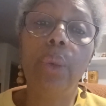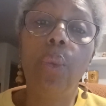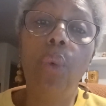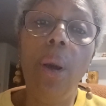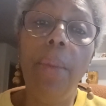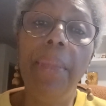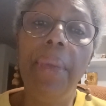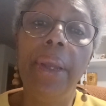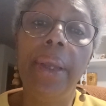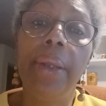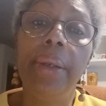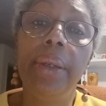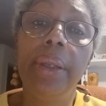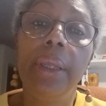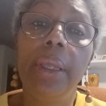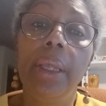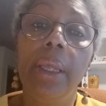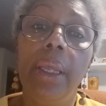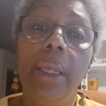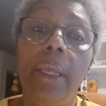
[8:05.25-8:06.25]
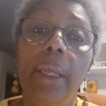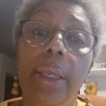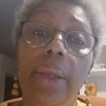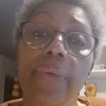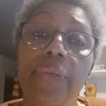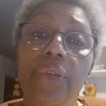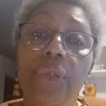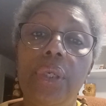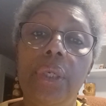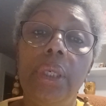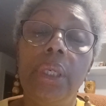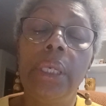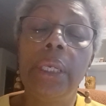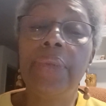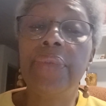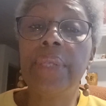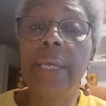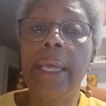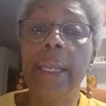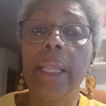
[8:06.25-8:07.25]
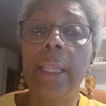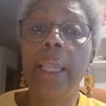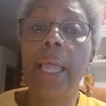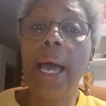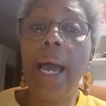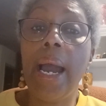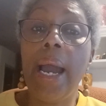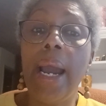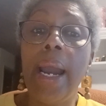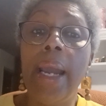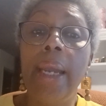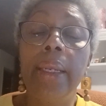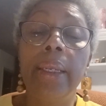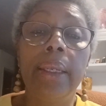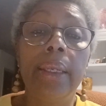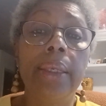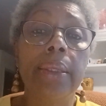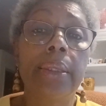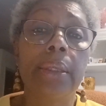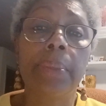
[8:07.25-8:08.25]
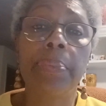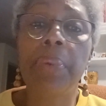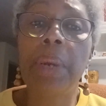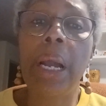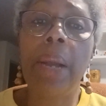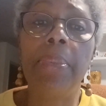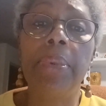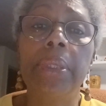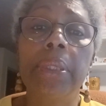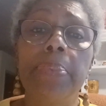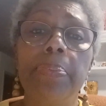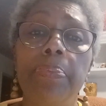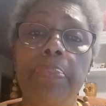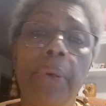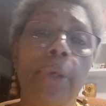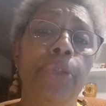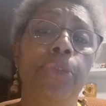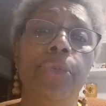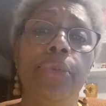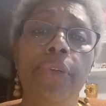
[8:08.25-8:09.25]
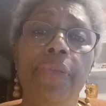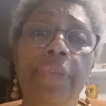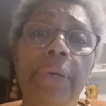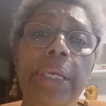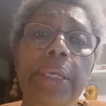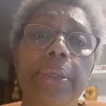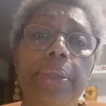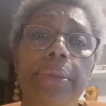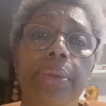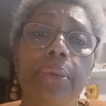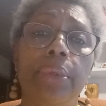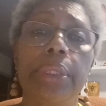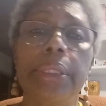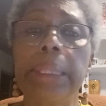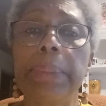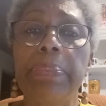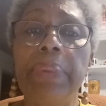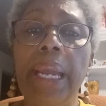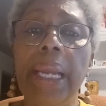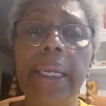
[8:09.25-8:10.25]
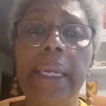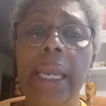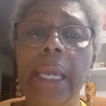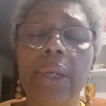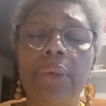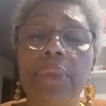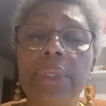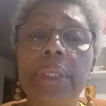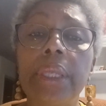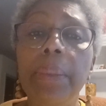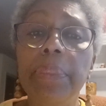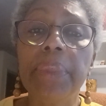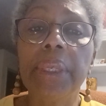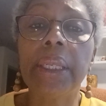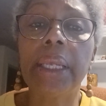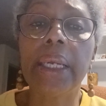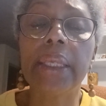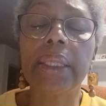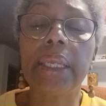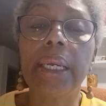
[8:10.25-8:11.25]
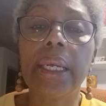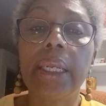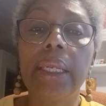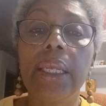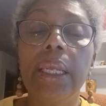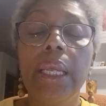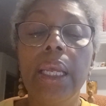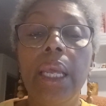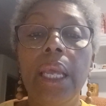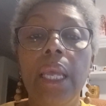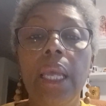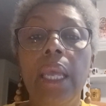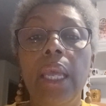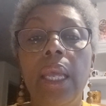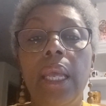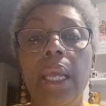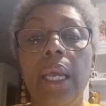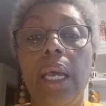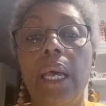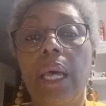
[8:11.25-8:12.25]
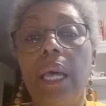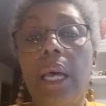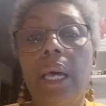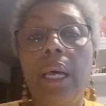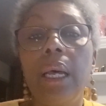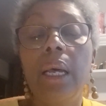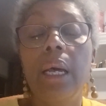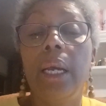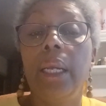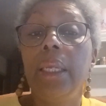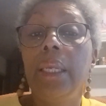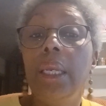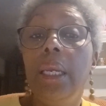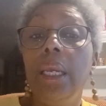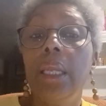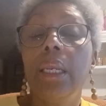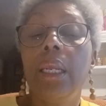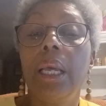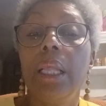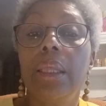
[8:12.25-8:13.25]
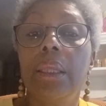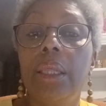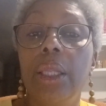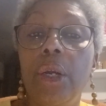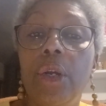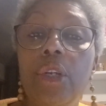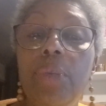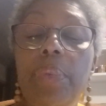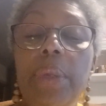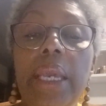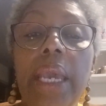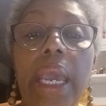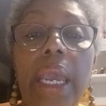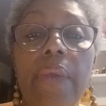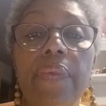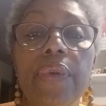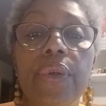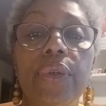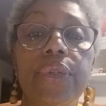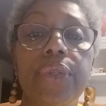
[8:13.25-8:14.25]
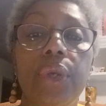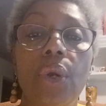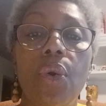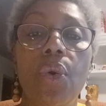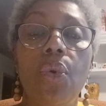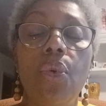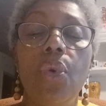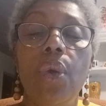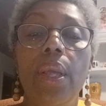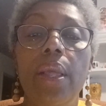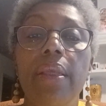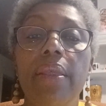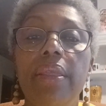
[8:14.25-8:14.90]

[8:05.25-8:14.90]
a woman if she gets out of line, is to probably punch her in the face or backhand her or something like that. Uh, again, learned behavior. So